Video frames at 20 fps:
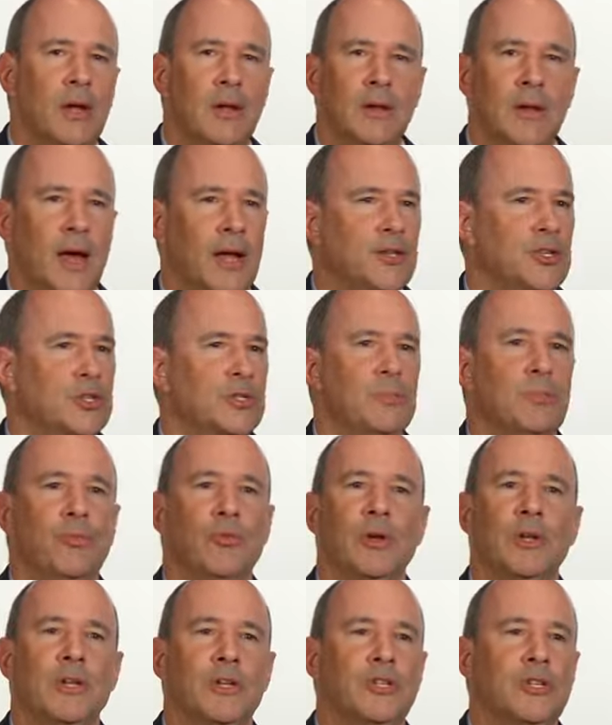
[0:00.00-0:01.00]
Not just
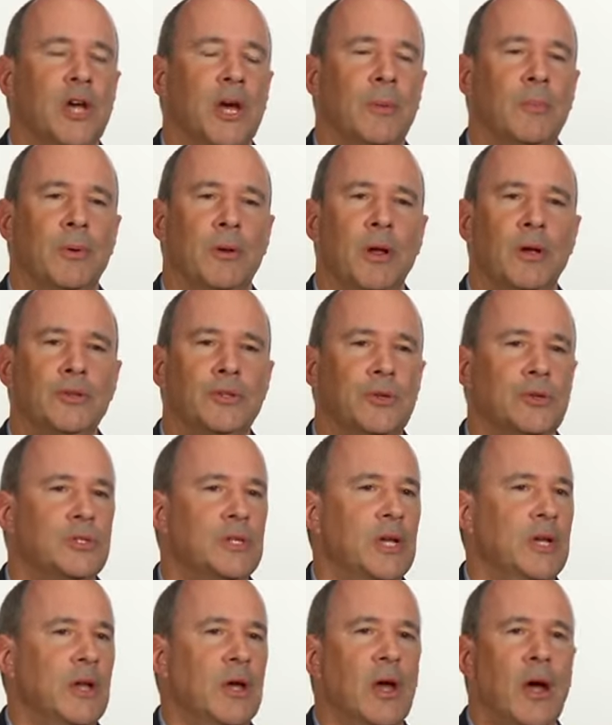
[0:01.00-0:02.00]
print a check, but also
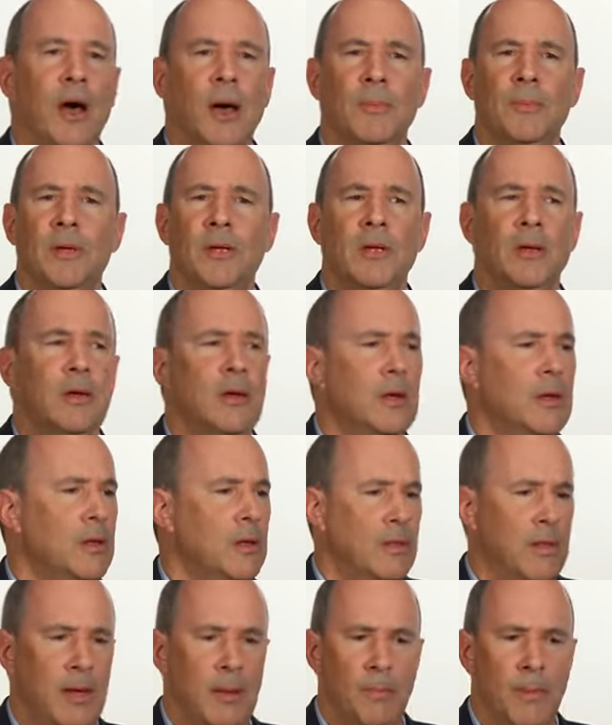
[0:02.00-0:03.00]
send a copy
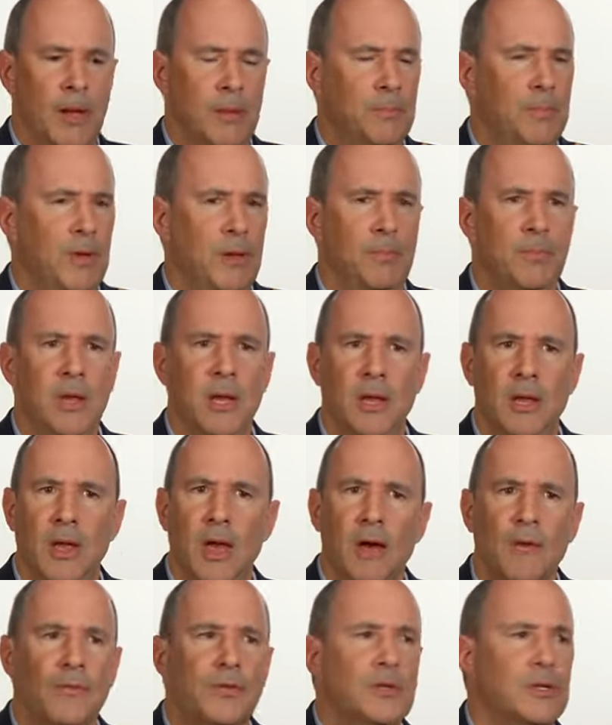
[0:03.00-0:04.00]
that might be
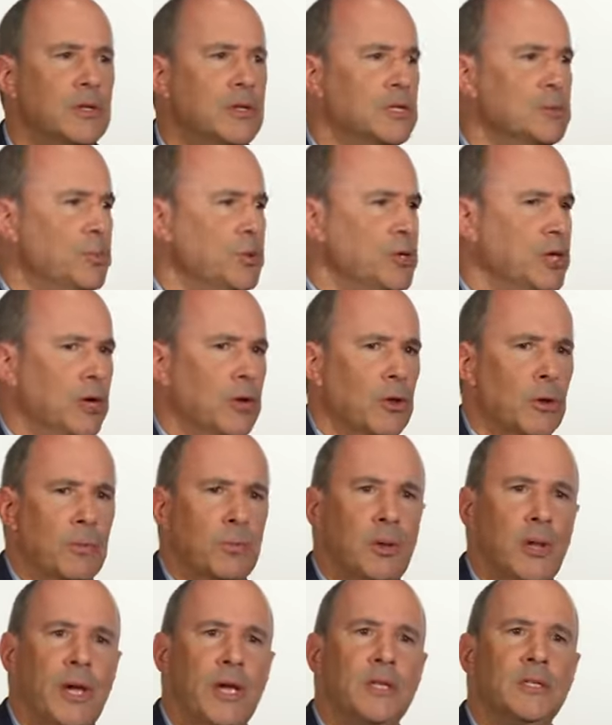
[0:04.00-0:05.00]
PDF to this particular
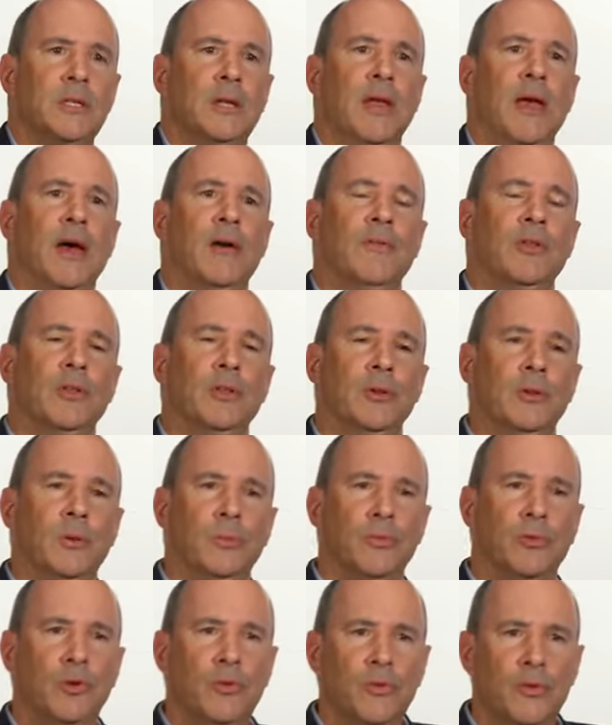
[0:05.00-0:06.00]
place and have a little
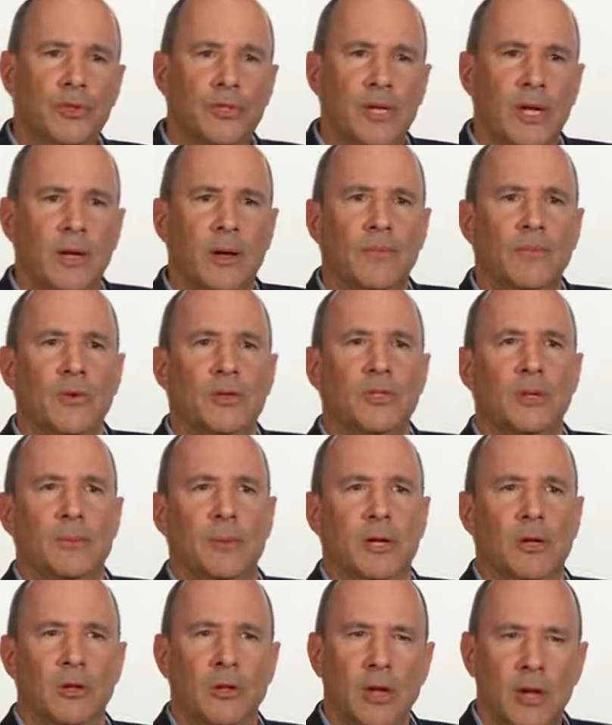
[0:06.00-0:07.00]
approval set up for
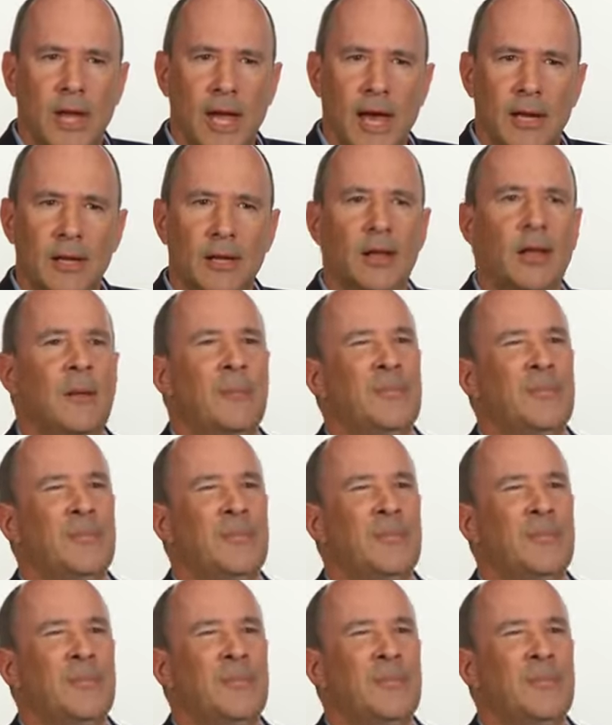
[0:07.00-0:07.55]
somebody to look at it.